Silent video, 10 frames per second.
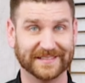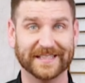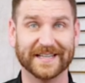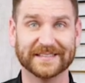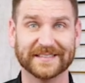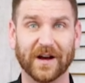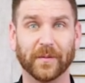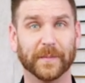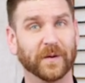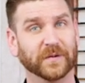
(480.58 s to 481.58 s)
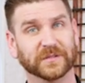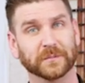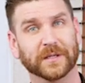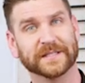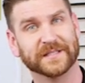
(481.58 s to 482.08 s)
it stands out, but also
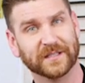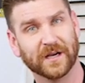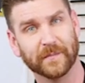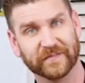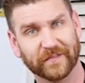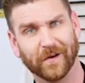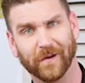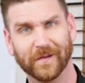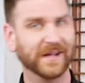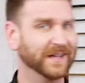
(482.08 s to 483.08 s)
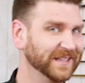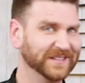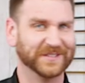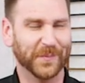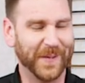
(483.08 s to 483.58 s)
blends in come fall,
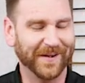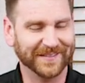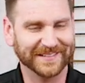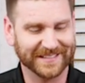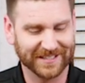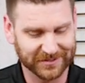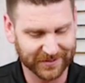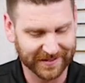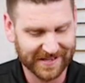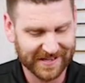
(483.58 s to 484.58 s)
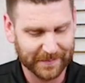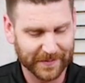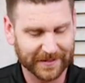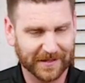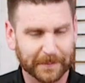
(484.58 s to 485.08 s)
so balance there to it.
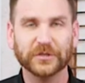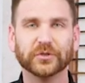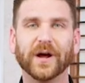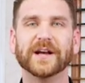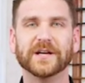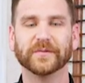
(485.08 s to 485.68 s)
But uh, but try